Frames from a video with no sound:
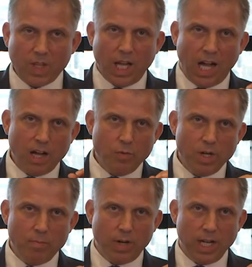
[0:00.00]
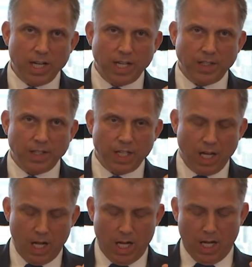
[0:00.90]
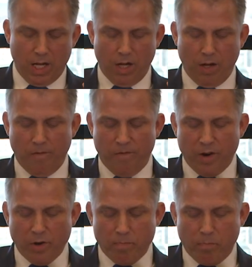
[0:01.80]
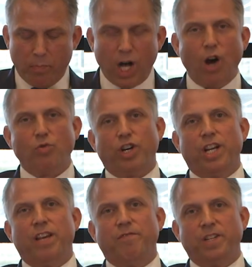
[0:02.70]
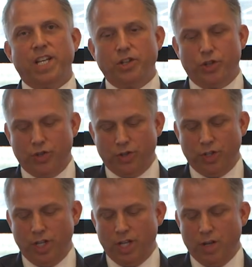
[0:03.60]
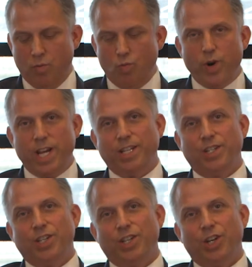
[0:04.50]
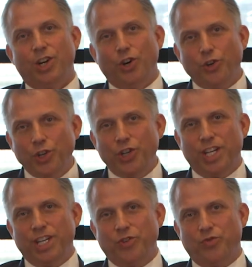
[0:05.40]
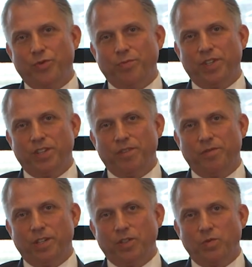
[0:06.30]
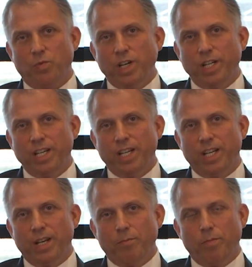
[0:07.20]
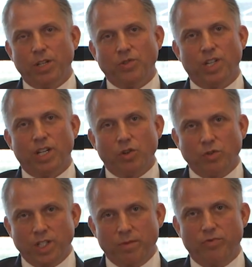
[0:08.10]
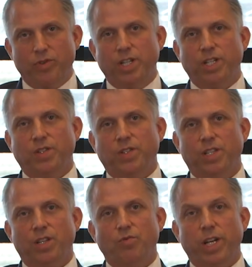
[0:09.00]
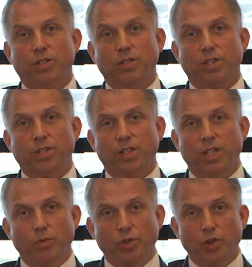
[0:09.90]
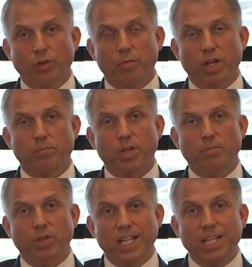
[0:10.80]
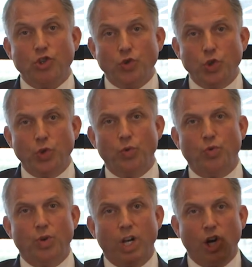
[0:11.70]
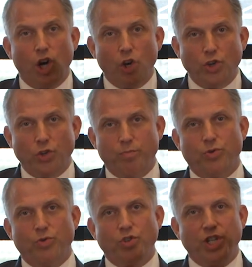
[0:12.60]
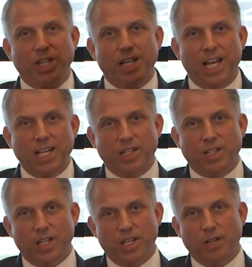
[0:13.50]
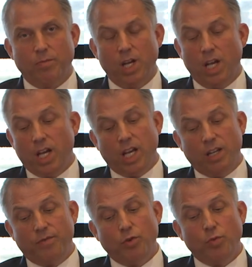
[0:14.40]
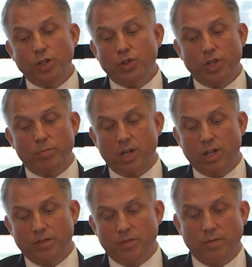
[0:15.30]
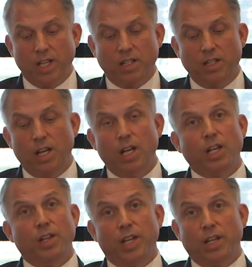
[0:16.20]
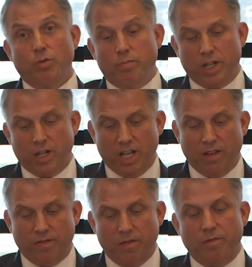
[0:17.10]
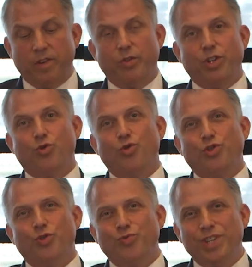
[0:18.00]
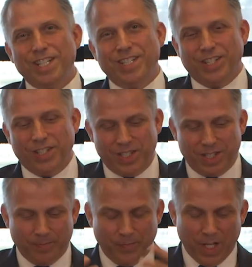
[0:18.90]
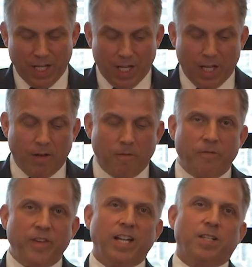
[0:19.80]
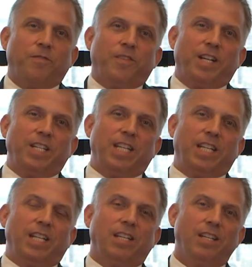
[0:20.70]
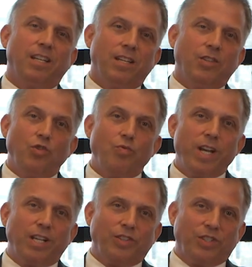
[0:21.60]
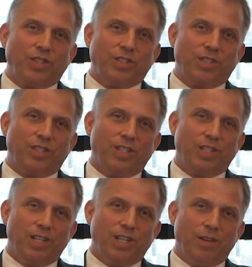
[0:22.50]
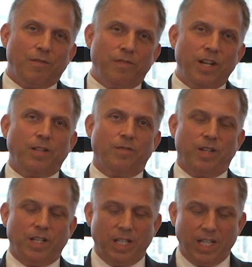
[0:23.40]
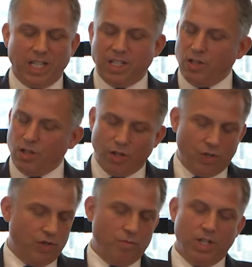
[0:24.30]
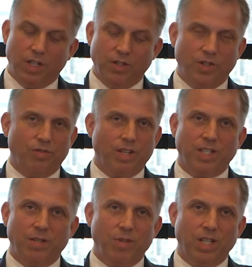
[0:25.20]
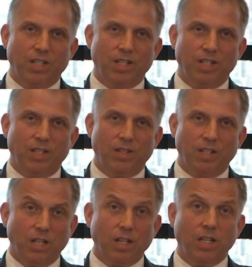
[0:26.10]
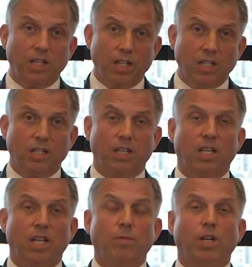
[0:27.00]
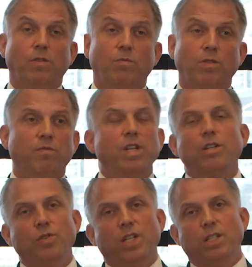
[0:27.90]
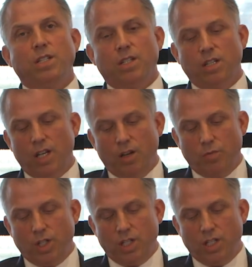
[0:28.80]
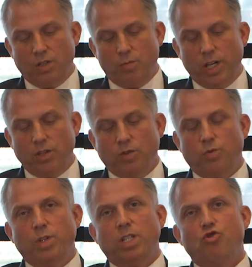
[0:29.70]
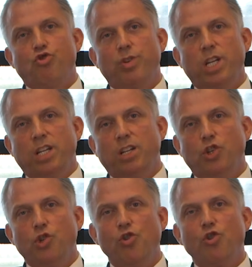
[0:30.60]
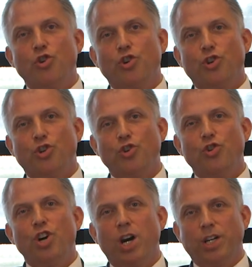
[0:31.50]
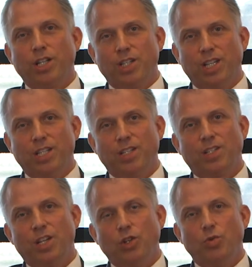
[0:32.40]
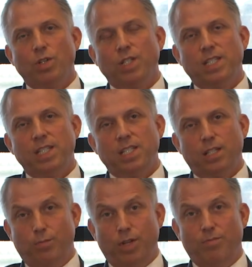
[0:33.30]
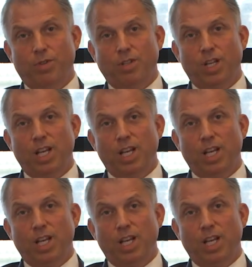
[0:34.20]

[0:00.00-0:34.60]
I will place a very evidential weight on the interim certificates. Why? Because they are contemporaneous records. They were done by people in the know on the project at the time. And if you want to depart from that, then you better have very good reasons. Fact-finding, the records. Fact-finding is not to be underestimated. The RIAI came out with a very good idea, which is, why don't we train young architects to assist people